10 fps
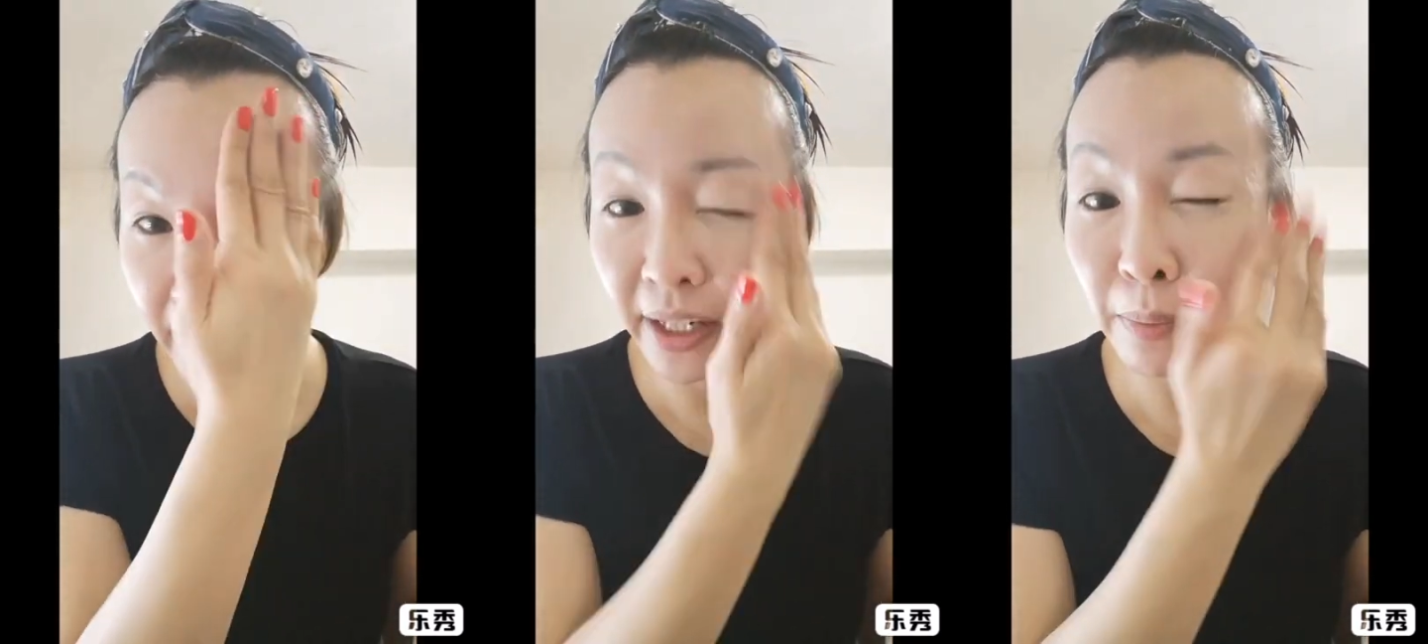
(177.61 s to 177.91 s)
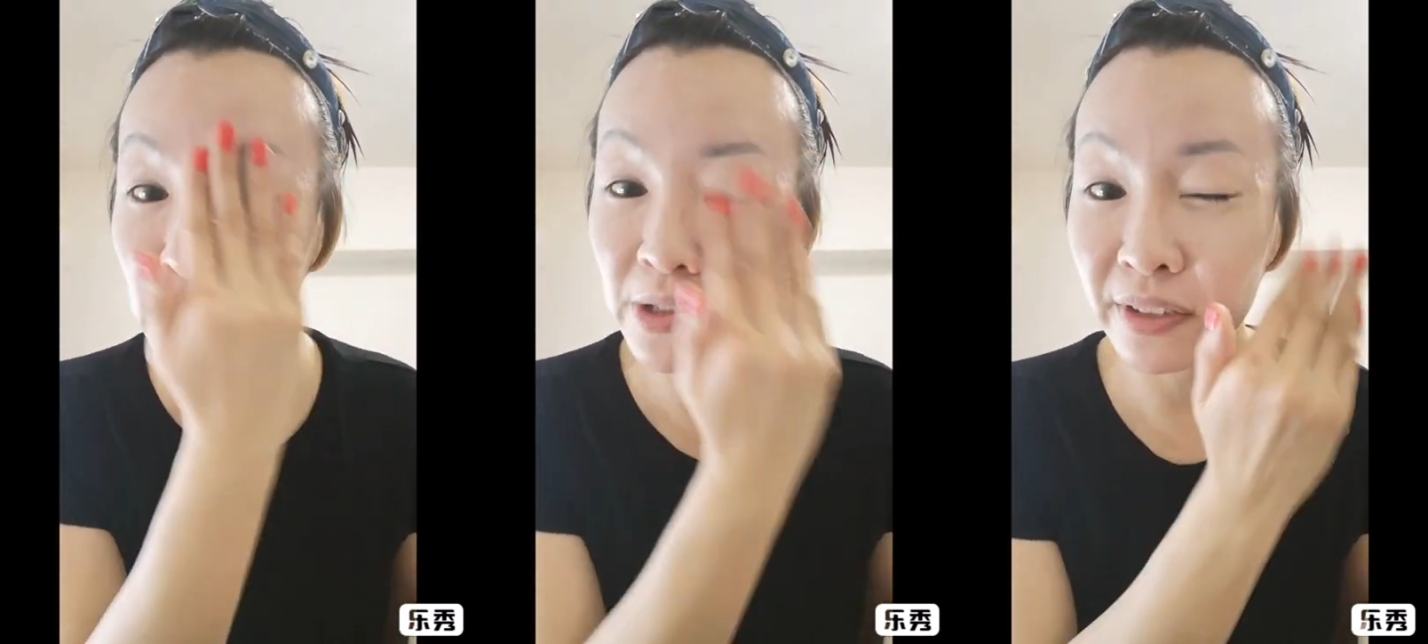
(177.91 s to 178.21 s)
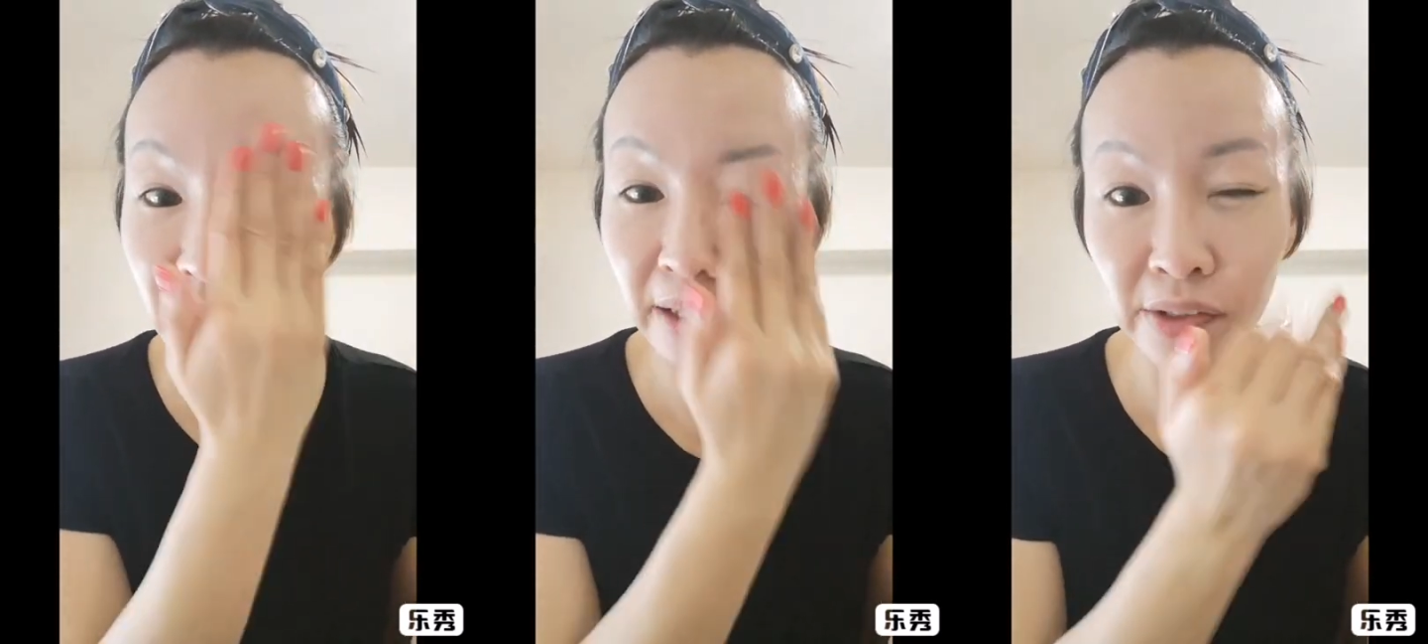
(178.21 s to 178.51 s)
and then most of
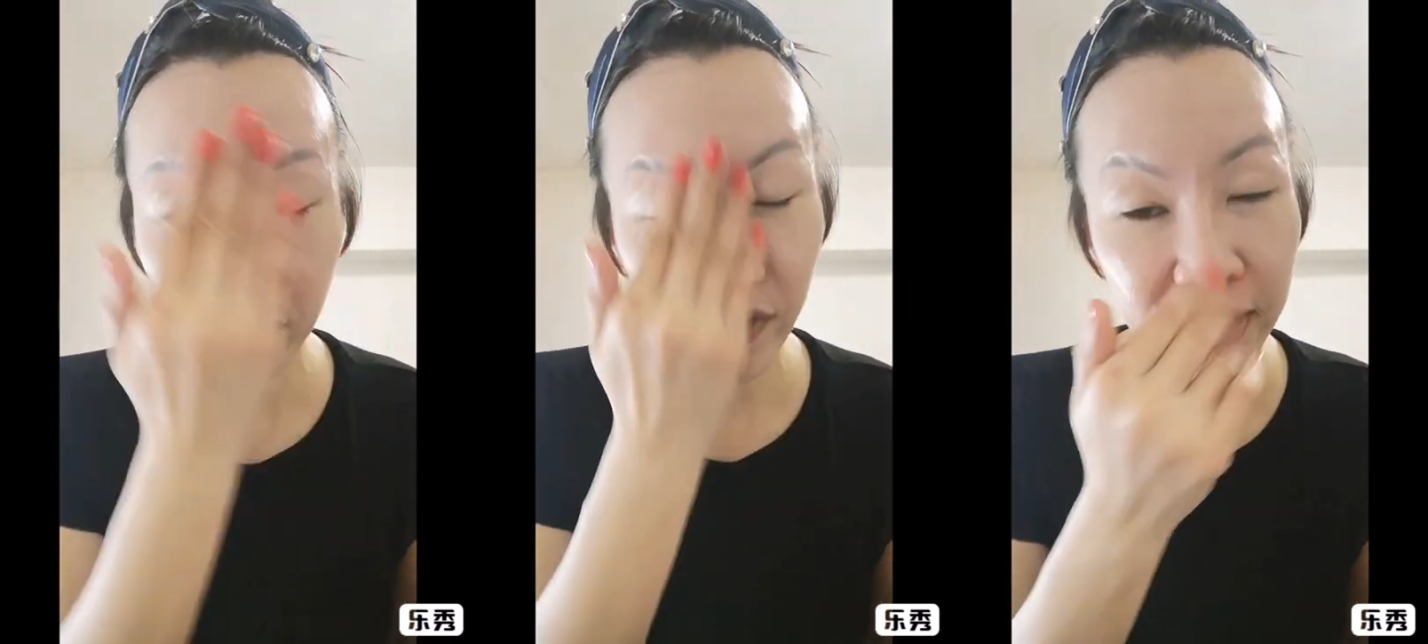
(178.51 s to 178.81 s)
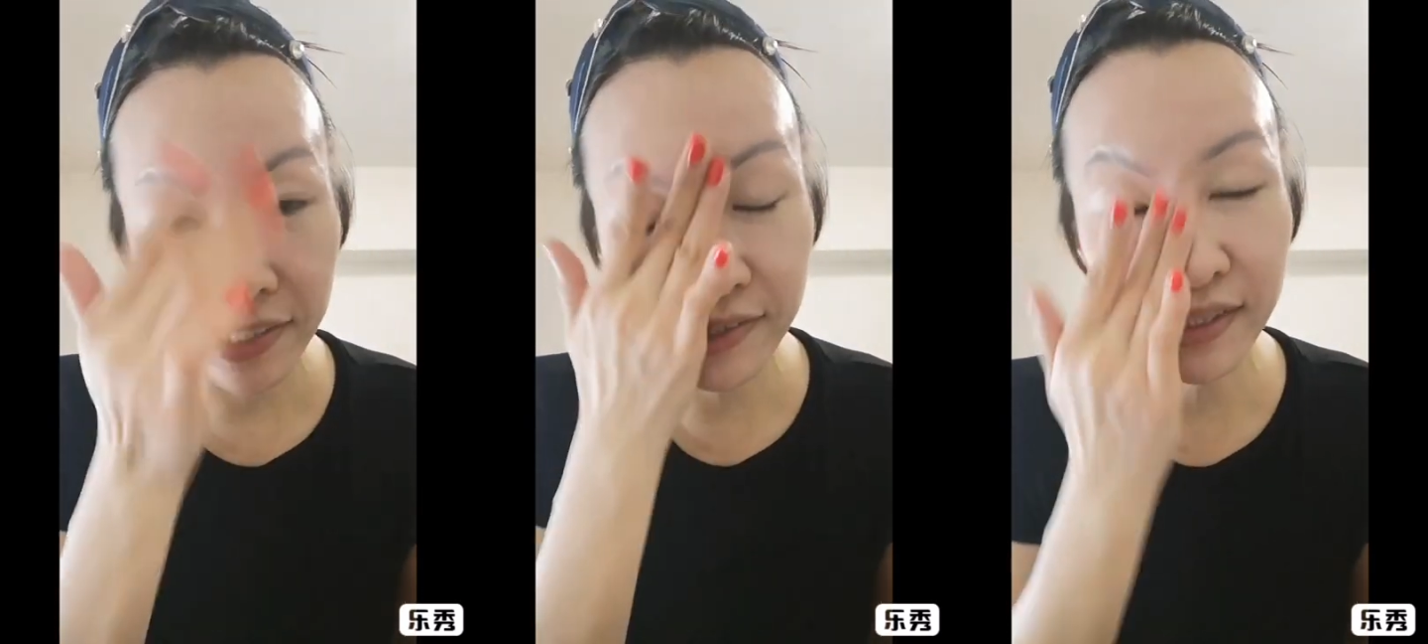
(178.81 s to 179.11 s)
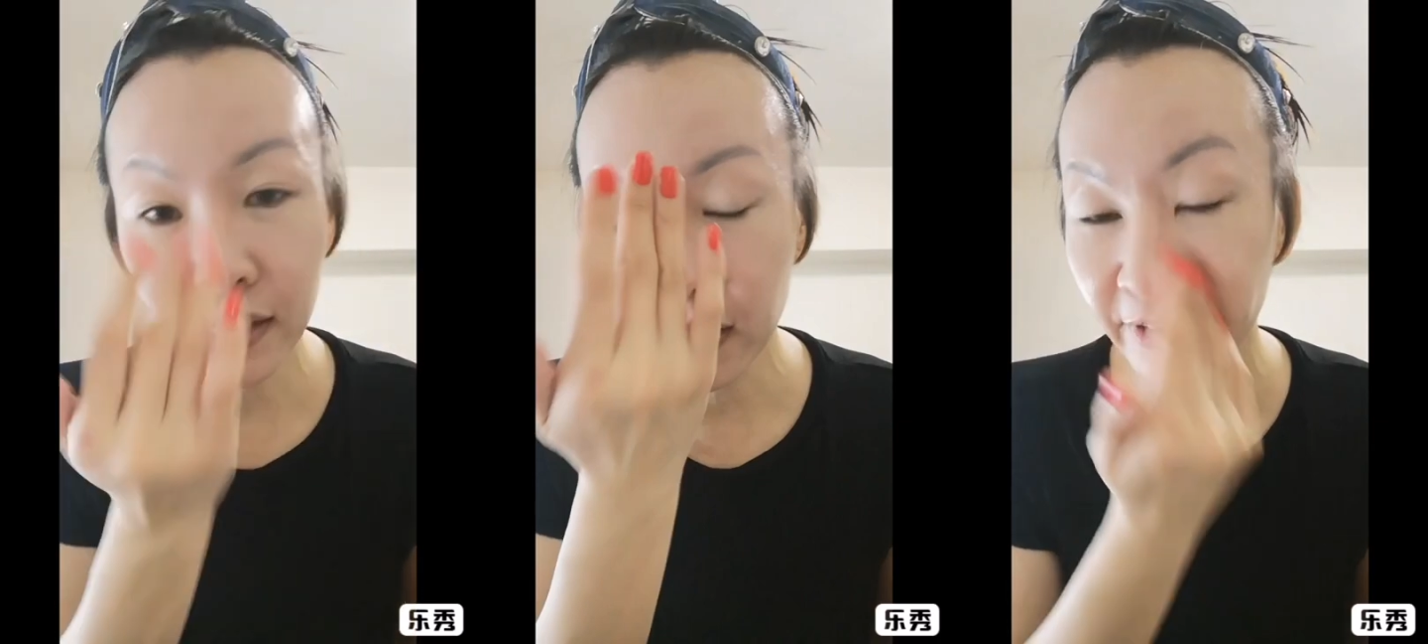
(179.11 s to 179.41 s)
the girls, right, their
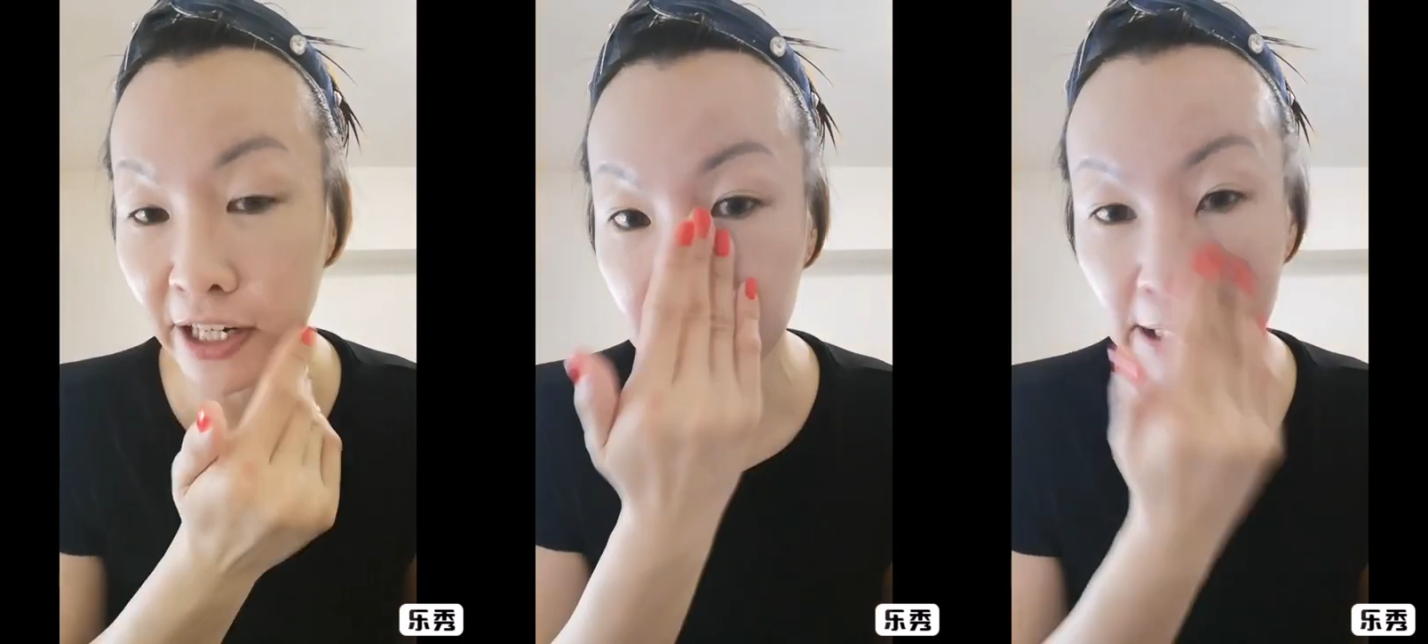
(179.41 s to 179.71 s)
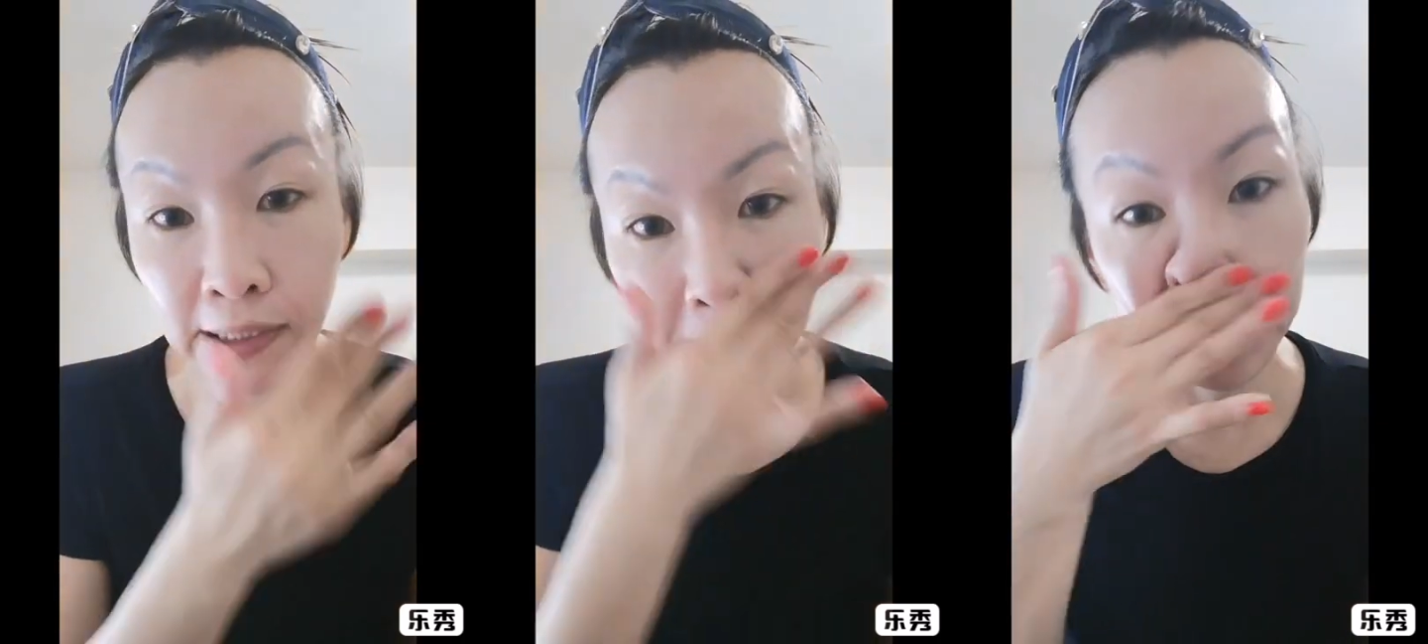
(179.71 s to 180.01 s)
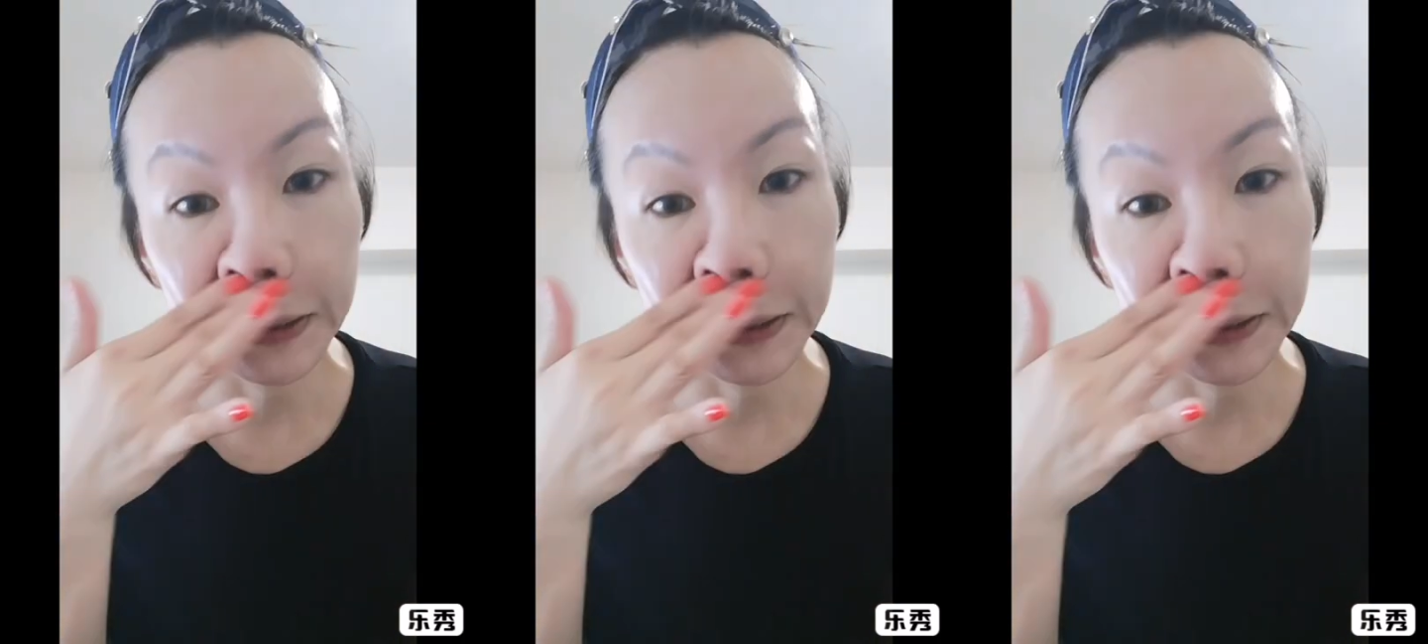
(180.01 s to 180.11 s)
skin are very dull.